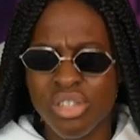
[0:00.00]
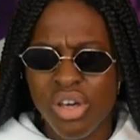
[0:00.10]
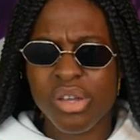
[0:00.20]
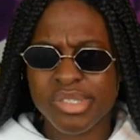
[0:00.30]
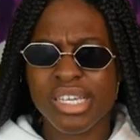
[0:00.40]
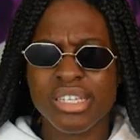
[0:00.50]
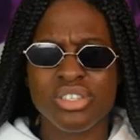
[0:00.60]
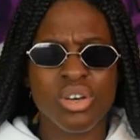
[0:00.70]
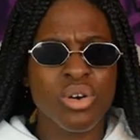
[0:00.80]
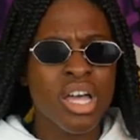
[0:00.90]
You know what I'm
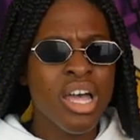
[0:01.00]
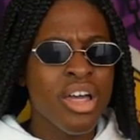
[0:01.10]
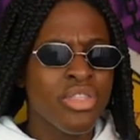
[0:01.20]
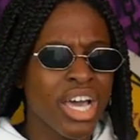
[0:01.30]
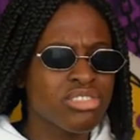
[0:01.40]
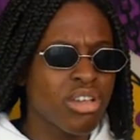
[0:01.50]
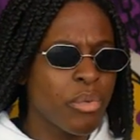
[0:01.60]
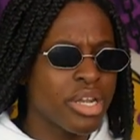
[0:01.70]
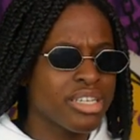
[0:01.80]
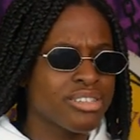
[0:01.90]
saying? So that's why
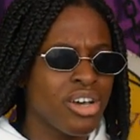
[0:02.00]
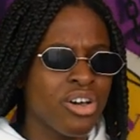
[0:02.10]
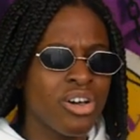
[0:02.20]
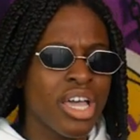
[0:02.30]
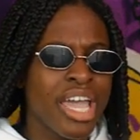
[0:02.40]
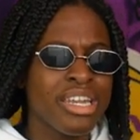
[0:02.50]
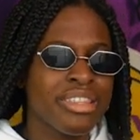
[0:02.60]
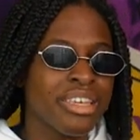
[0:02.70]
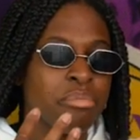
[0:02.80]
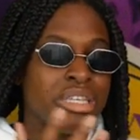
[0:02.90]
when I saw
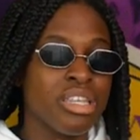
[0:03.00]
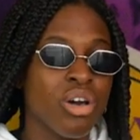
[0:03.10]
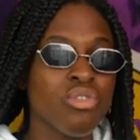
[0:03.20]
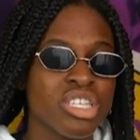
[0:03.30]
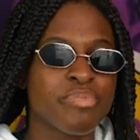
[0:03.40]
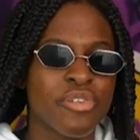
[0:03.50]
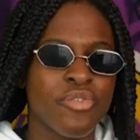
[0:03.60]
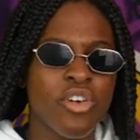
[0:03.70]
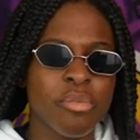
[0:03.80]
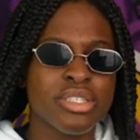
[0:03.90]
anything below this
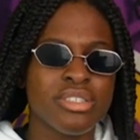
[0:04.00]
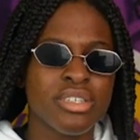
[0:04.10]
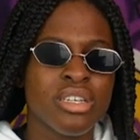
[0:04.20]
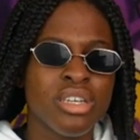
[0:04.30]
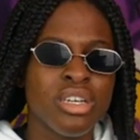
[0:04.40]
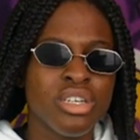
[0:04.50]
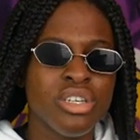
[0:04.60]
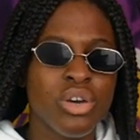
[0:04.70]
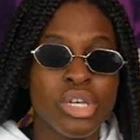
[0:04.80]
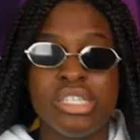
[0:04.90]
performance,
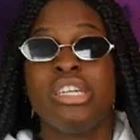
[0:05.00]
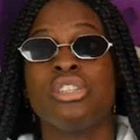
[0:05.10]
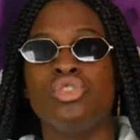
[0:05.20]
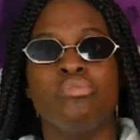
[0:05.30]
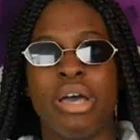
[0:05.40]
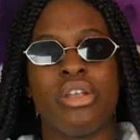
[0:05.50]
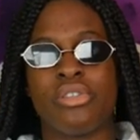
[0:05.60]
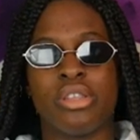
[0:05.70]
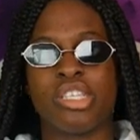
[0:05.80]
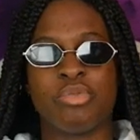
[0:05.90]
you know, because he can do
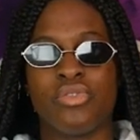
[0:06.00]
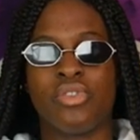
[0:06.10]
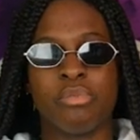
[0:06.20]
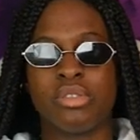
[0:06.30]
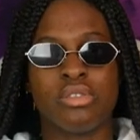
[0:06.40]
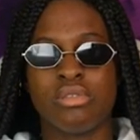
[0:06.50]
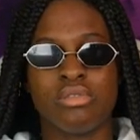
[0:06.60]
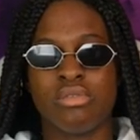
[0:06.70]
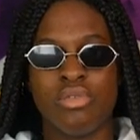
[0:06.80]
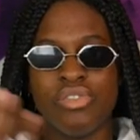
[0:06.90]
better than this performance.
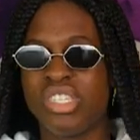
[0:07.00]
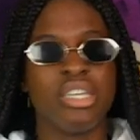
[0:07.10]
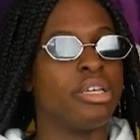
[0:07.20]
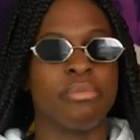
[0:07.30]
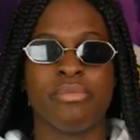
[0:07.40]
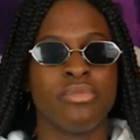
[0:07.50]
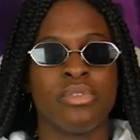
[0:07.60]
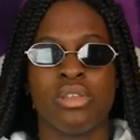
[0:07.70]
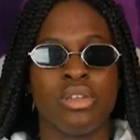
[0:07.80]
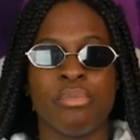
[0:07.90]
We've seen him.
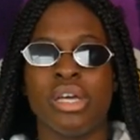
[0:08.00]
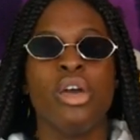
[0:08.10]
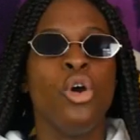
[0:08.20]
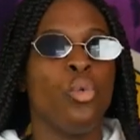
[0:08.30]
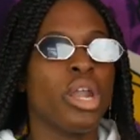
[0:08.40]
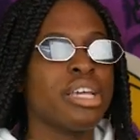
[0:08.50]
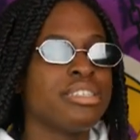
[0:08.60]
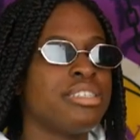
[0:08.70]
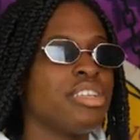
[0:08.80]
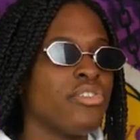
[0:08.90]
But when I
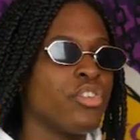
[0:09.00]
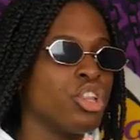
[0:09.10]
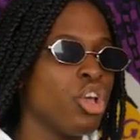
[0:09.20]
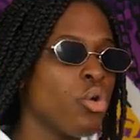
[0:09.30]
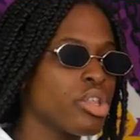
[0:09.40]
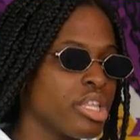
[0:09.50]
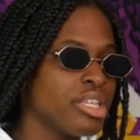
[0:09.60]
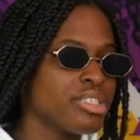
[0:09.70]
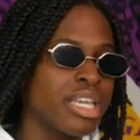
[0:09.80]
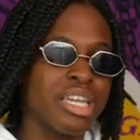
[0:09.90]
see stuff lower than
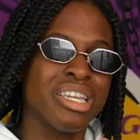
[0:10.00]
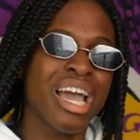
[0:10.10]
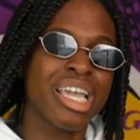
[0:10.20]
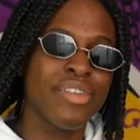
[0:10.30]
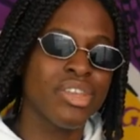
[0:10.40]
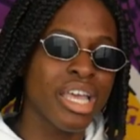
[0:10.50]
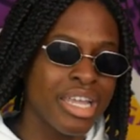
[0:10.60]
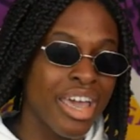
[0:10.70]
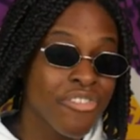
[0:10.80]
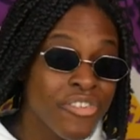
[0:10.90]
this, like not giving
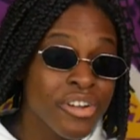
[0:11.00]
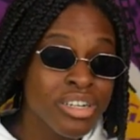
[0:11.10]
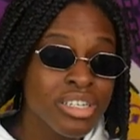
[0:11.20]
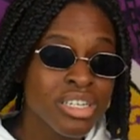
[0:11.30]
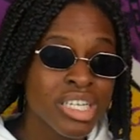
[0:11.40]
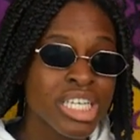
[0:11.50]
that effort,